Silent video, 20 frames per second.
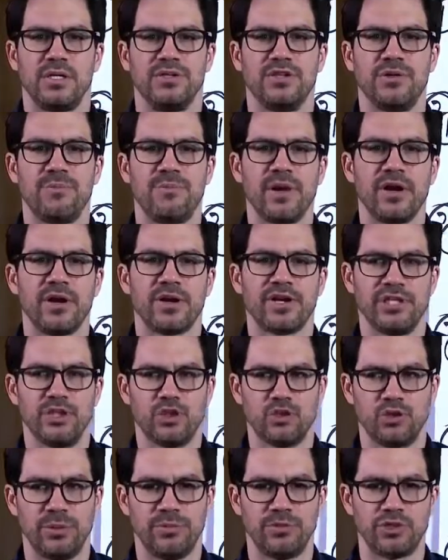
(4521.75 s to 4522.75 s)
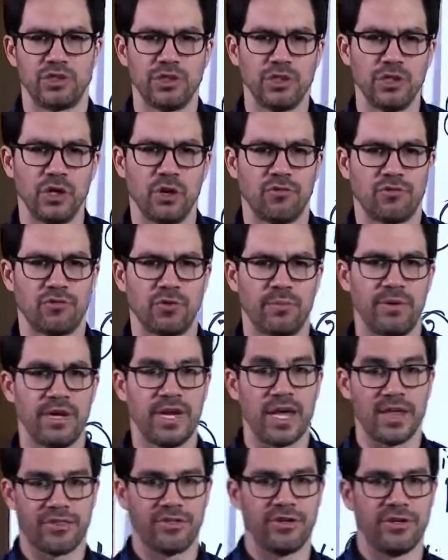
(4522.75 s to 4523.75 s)
the American dream is to go from
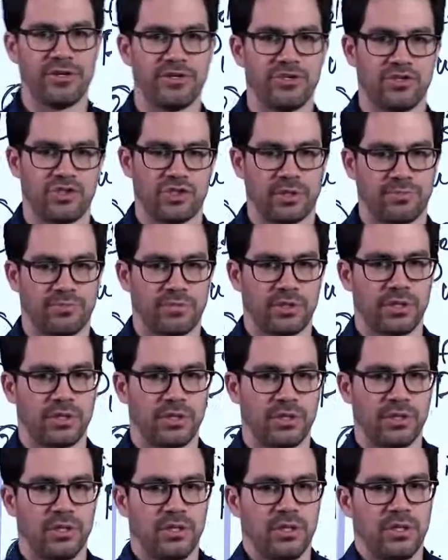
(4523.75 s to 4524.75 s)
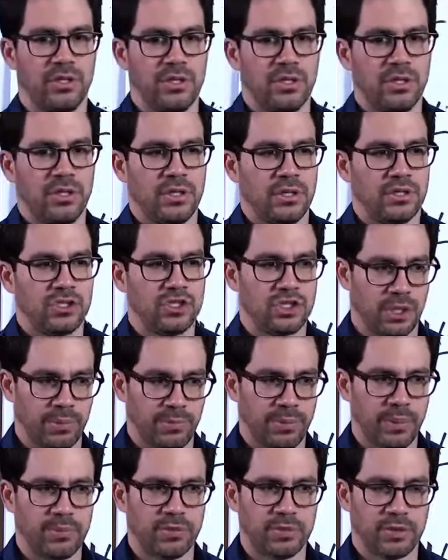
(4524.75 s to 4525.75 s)
nothing to something.
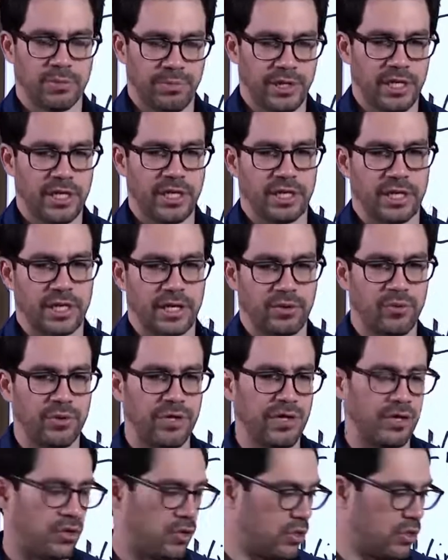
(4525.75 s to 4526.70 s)
Some people in the media, I read